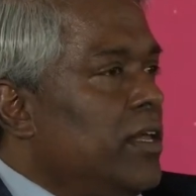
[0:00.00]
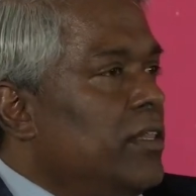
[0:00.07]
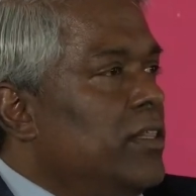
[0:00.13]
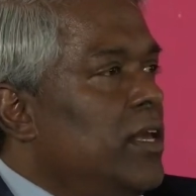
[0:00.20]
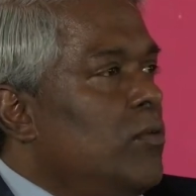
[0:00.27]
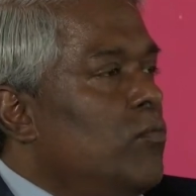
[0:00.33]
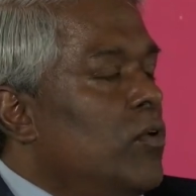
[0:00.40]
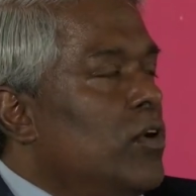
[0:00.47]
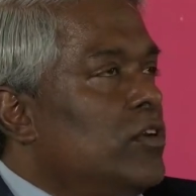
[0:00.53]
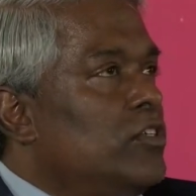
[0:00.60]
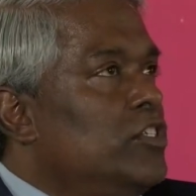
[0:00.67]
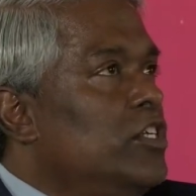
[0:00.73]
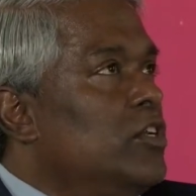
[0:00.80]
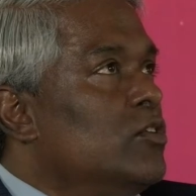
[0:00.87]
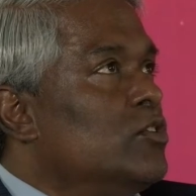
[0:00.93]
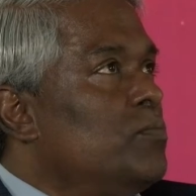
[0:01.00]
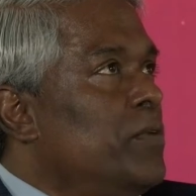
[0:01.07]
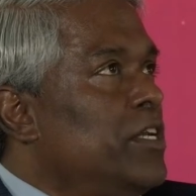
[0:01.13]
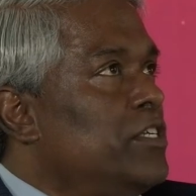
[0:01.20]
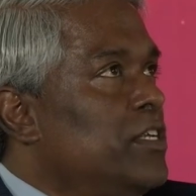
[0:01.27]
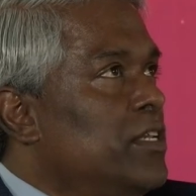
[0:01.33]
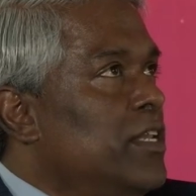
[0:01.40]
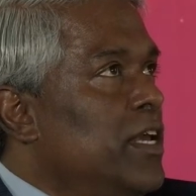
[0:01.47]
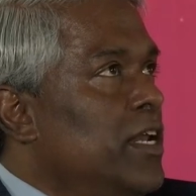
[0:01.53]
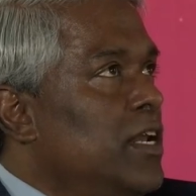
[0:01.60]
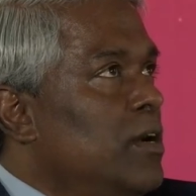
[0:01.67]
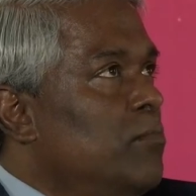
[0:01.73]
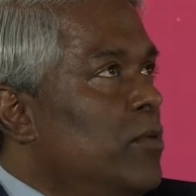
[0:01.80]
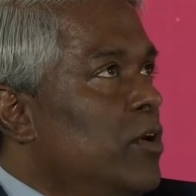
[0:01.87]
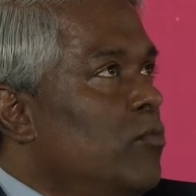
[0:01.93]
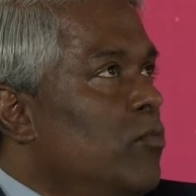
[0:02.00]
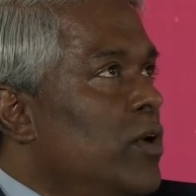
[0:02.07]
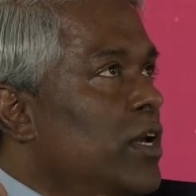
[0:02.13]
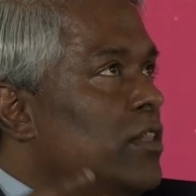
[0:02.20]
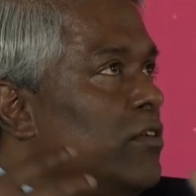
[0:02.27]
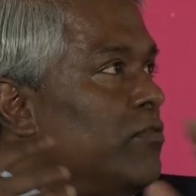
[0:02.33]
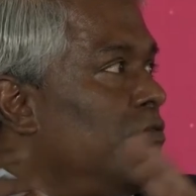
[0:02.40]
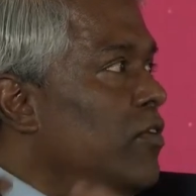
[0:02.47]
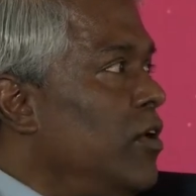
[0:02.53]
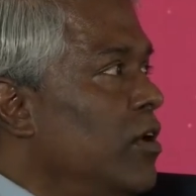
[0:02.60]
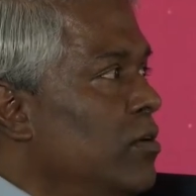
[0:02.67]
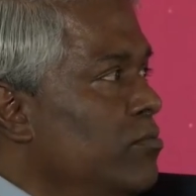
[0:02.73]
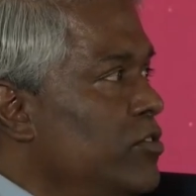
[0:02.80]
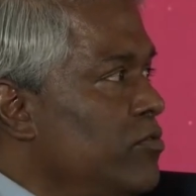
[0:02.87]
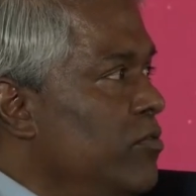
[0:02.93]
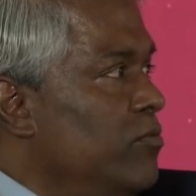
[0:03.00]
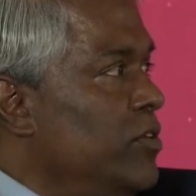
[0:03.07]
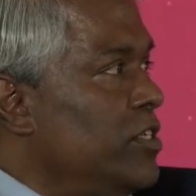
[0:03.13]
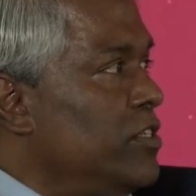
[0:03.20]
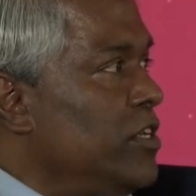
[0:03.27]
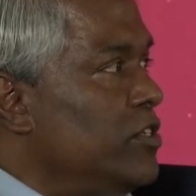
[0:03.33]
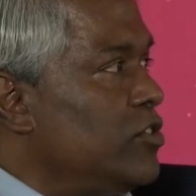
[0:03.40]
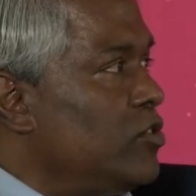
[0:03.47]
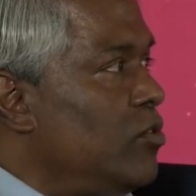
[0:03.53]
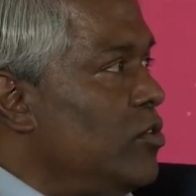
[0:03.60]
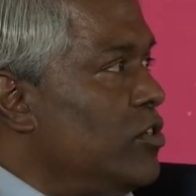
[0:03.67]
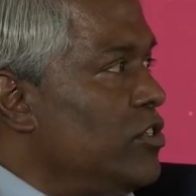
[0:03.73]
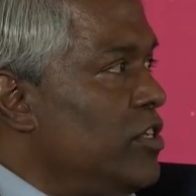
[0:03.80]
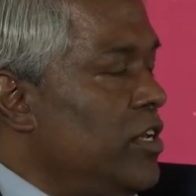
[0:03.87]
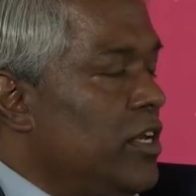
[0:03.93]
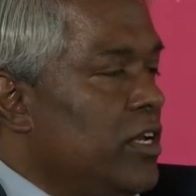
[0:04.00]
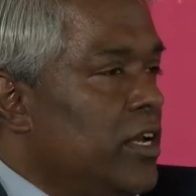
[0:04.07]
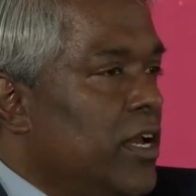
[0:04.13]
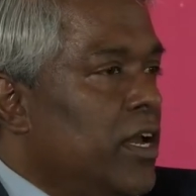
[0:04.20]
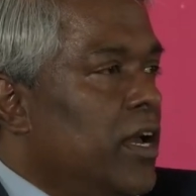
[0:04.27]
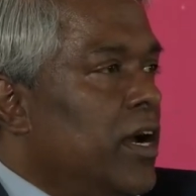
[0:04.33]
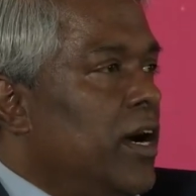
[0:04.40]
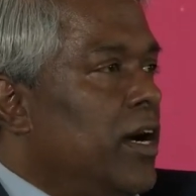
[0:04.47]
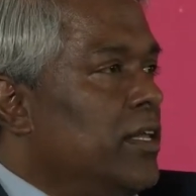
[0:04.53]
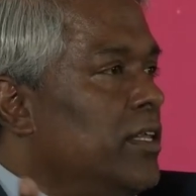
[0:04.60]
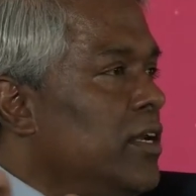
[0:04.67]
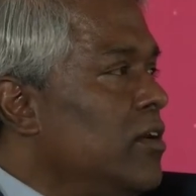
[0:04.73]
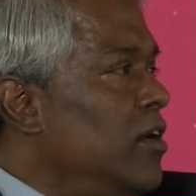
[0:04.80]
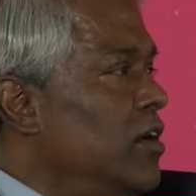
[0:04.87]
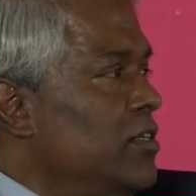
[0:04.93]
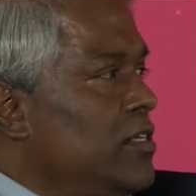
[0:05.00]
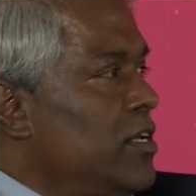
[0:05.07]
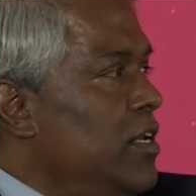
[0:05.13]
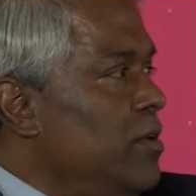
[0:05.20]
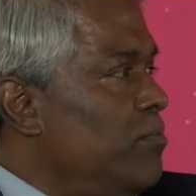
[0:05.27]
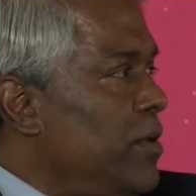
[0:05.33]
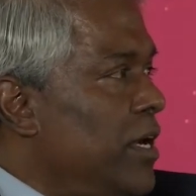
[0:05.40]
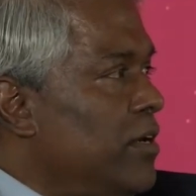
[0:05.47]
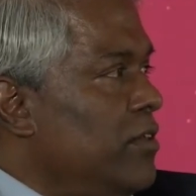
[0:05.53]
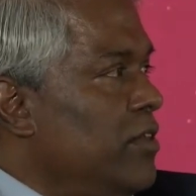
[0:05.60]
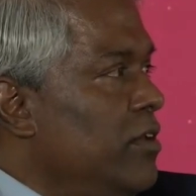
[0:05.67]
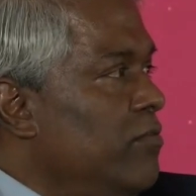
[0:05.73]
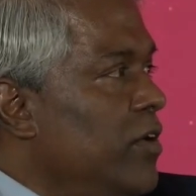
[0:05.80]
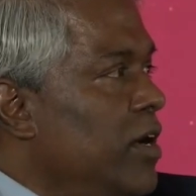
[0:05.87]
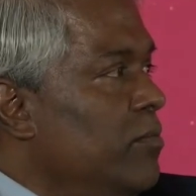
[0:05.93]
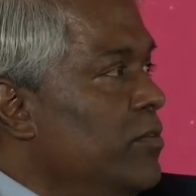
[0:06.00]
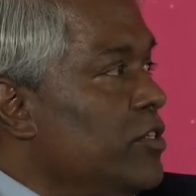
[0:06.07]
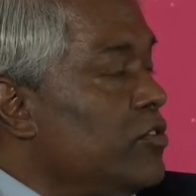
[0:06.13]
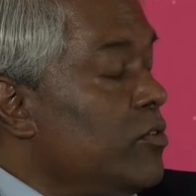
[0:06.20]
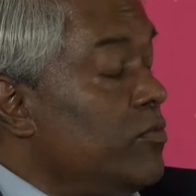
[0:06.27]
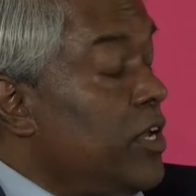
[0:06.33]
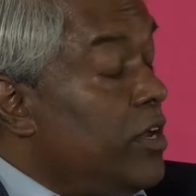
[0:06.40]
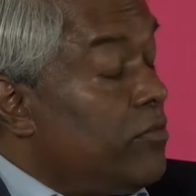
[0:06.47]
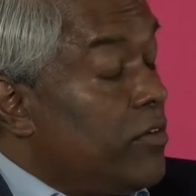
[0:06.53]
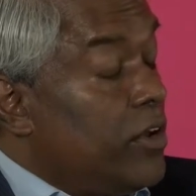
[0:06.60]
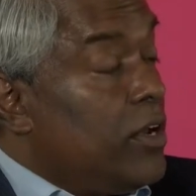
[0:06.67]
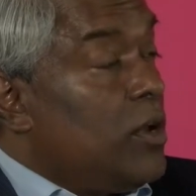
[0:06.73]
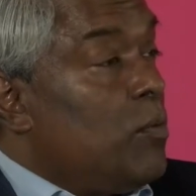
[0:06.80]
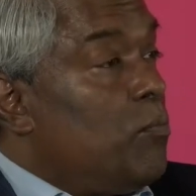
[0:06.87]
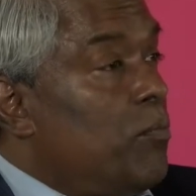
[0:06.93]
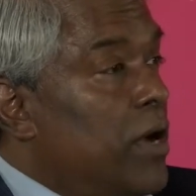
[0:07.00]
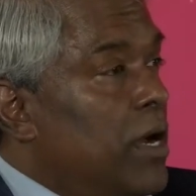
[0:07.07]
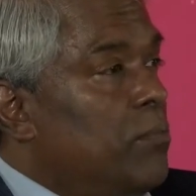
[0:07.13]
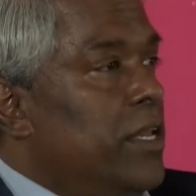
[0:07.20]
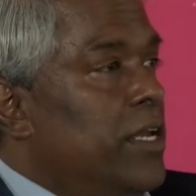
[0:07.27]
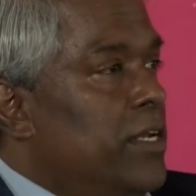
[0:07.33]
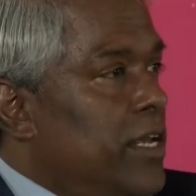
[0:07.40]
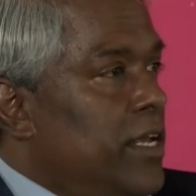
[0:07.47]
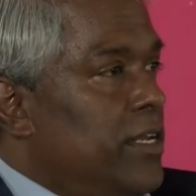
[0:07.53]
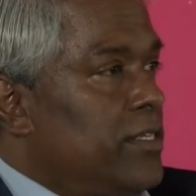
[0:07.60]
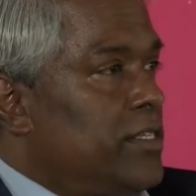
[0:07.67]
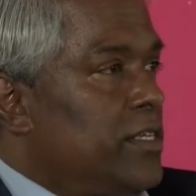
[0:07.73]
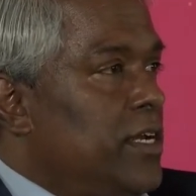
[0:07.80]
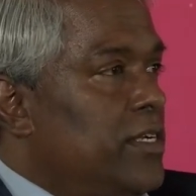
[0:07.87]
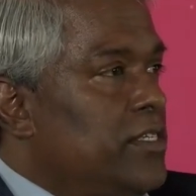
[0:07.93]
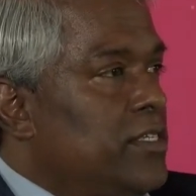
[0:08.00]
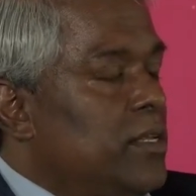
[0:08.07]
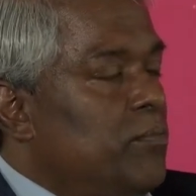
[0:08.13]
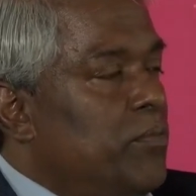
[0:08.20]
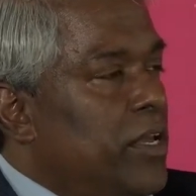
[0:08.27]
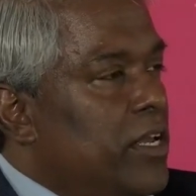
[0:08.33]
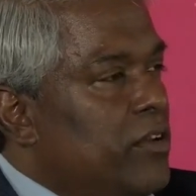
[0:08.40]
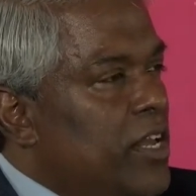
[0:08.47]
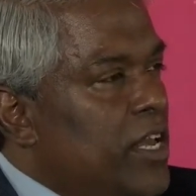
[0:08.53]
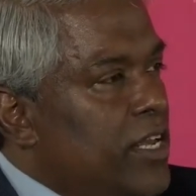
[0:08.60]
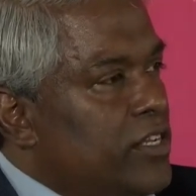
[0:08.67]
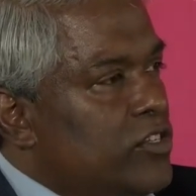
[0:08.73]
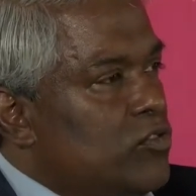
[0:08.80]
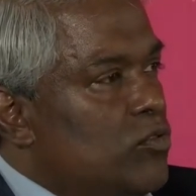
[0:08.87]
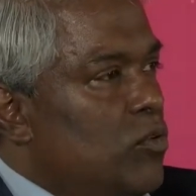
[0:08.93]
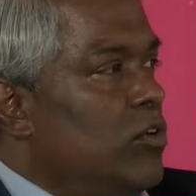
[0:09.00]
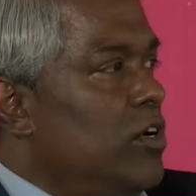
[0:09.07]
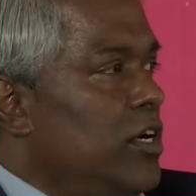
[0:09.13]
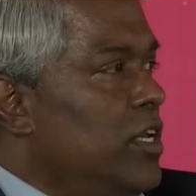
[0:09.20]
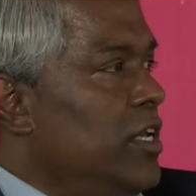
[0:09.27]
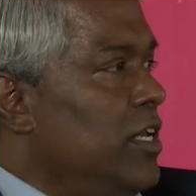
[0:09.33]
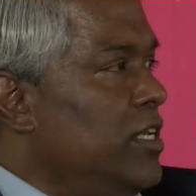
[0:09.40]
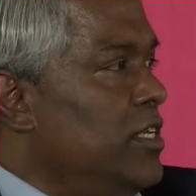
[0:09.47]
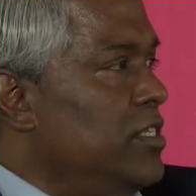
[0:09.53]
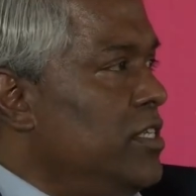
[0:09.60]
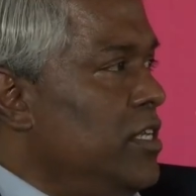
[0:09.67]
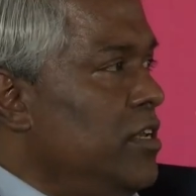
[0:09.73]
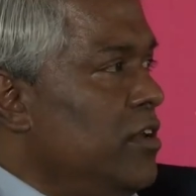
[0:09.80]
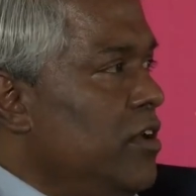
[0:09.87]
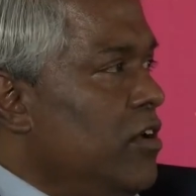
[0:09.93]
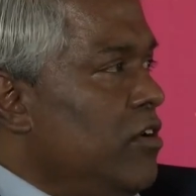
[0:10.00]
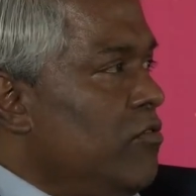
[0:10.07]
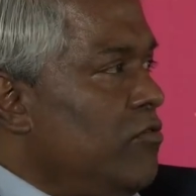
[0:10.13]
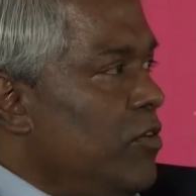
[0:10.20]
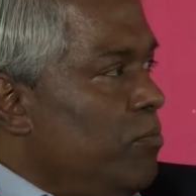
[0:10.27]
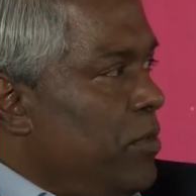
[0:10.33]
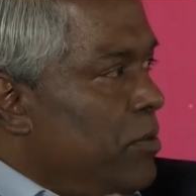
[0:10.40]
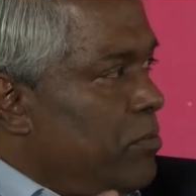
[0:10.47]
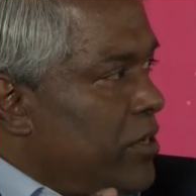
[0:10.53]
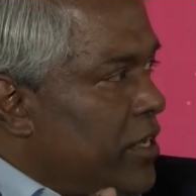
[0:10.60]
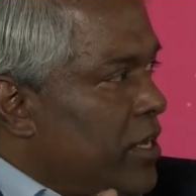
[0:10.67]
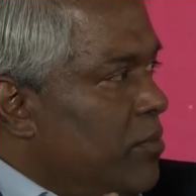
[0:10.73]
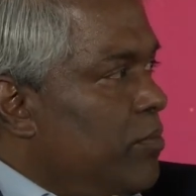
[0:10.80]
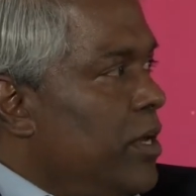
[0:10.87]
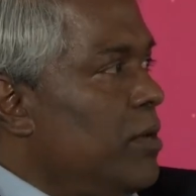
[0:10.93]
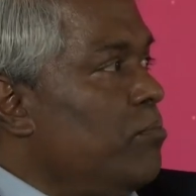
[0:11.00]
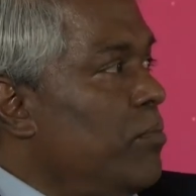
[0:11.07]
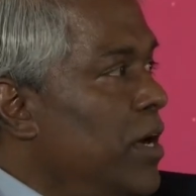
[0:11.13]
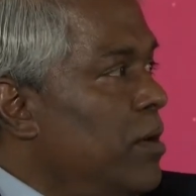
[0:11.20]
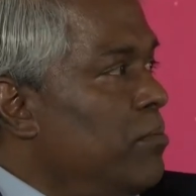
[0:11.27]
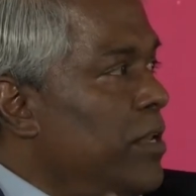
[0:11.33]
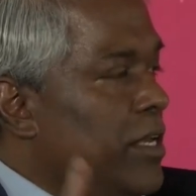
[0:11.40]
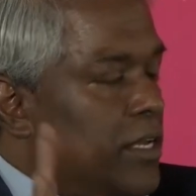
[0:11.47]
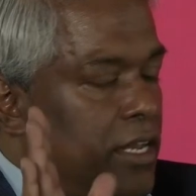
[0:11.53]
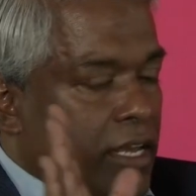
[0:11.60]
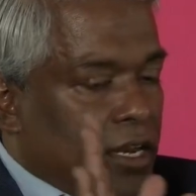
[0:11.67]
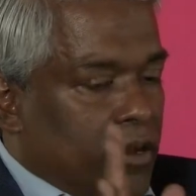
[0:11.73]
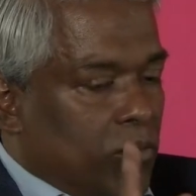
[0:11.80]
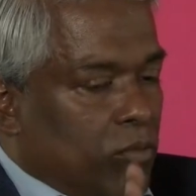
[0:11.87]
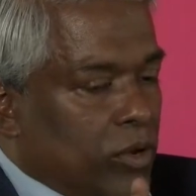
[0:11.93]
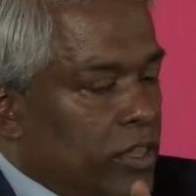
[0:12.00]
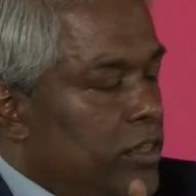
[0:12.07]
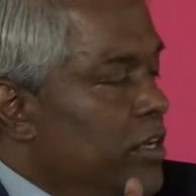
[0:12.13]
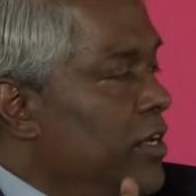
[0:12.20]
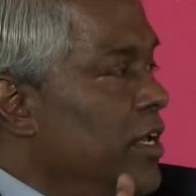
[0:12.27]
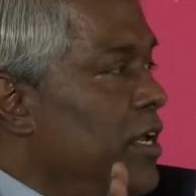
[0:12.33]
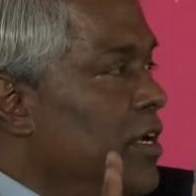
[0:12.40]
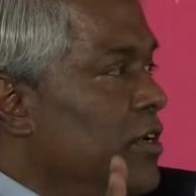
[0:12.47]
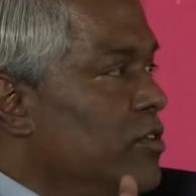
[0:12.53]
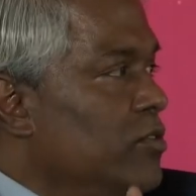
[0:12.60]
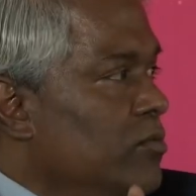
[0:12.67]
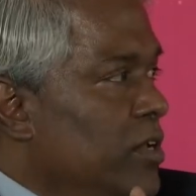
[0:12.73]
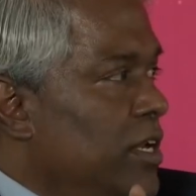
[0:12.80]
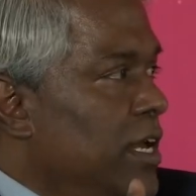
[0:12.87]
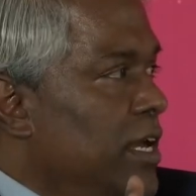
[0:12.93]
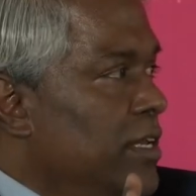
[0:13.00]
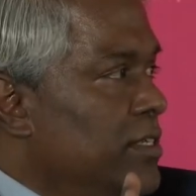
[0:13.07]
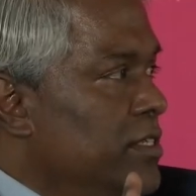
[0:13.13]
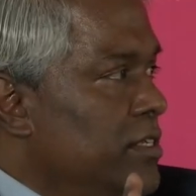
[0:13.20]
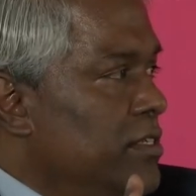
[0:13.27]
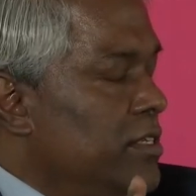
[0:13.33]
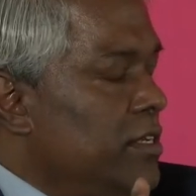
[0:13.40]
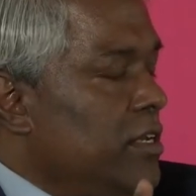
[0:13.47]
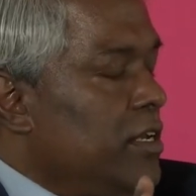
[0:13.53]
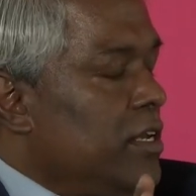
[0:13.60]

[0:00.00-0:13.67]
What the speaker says: they want geospatial data about where the farms from which they're sourcing, are they causing an impact on the environment? So we have public data sets that make it extraordinarily easy for people to combine public data with their data to do analysis.